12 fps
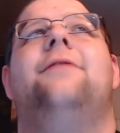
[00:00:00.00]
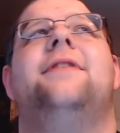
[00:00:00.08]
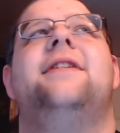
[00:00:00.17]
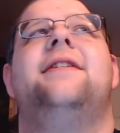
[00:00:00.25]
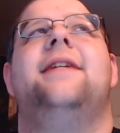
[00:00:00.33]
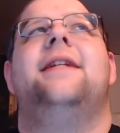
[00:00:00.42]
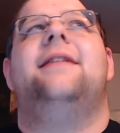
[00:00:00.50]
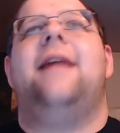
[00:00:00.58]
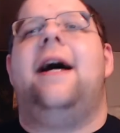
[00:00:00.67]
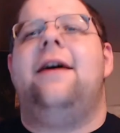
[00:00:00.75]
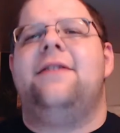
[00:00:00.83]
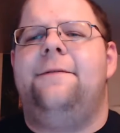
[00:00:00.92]

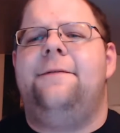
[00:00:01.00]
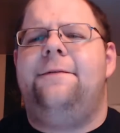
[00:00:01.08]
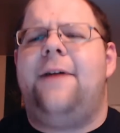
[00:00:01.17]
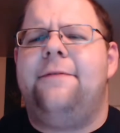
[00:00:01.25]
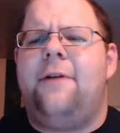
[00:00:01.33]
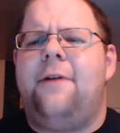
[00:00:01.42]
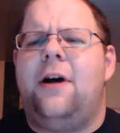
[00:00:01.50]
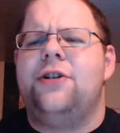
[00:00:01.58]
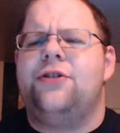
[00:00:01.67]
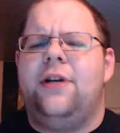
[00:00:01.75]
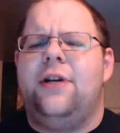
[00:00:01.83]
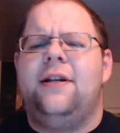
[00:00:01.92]

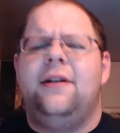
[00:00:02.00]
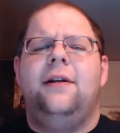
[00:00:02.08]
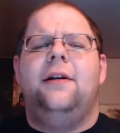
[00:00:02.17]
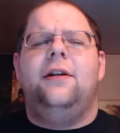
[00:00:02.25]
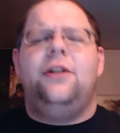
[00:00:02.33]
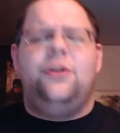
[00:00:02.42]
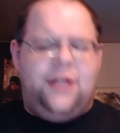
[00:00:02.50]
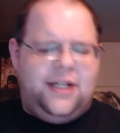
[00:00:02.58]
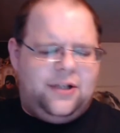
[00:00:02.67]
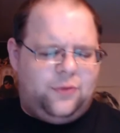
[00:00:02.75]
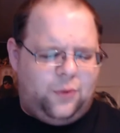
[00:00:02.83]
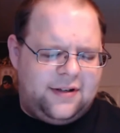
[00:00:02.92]
6,500
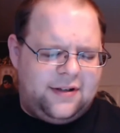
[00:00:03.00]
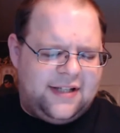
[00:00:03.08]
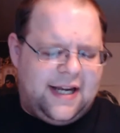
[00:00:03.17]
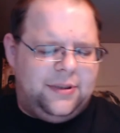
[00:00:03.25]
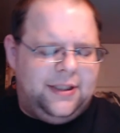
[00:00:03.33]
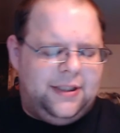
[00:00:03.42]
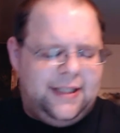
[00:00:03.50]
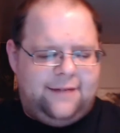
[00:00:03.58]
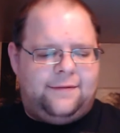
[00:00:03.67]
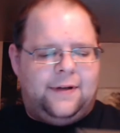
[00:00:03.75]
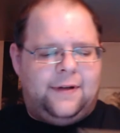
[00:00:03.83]
unique words, I believe.